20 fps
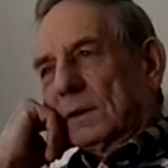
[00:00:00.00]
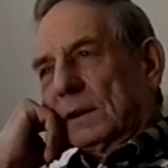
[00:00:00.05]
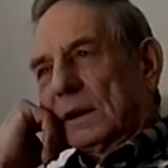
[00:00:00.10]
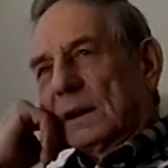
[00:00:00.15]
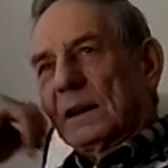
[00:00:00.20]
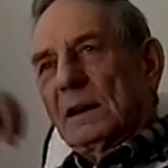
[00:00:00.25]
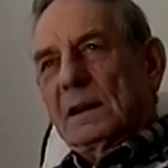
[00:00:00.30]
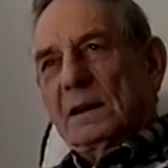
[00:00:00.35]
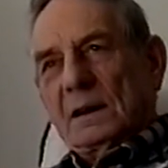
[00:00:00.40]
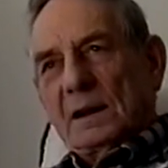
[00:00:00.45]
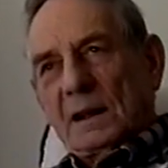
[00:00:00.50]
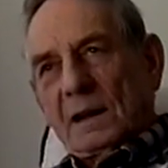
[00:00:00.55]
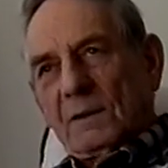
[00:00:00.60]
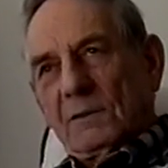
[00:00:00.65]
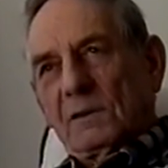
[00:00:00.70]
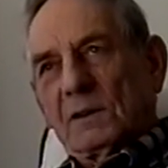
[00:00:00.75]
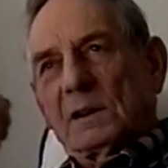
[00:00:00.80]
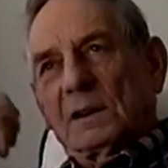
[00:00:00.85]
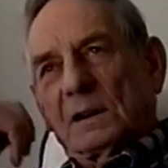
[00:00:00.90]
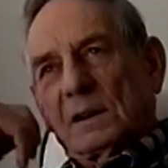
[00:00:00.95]
and they didn't have
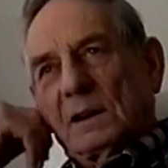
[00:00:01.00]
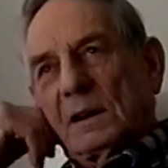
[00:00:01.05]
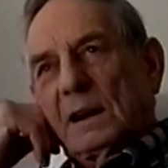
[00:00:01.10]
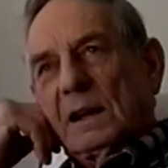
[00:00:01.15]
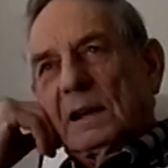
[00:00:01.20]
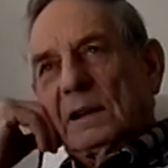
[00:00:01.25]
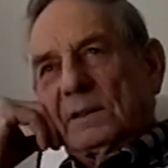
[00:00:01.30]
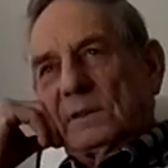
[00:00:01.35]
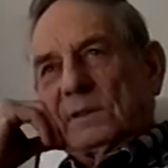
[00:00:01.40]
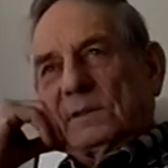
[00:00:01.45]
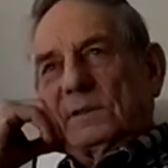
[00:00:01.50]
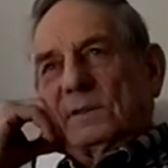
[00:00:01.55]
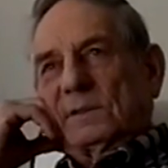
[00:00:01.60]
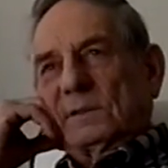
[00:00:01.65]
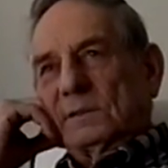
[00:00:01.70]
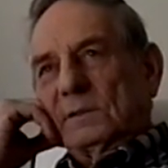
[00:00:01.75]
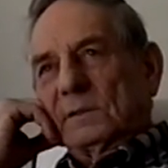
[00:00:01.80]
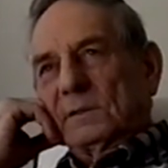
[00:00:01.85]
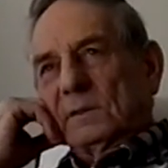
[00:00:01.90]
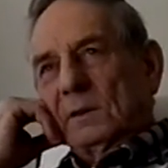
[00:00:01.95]
one in the
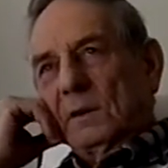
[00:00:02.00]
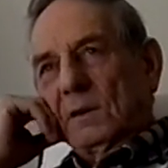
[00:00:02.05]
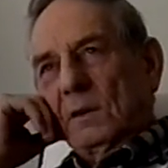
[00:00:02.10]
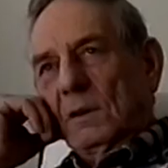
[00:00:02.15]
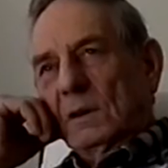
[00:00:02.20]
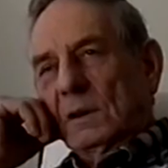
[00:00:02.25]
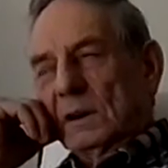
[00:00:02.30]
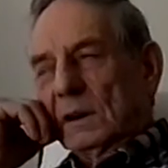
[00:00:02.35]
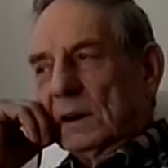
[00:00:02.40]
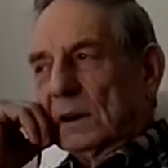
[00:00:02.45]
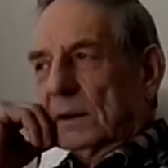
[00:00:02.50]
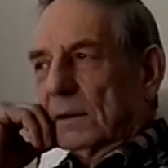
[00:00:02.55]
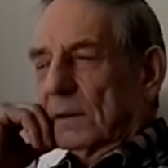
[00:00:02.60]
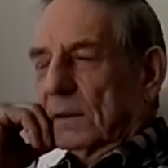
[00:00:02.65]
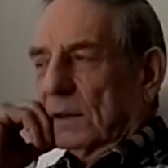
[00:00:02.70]
dance hall there.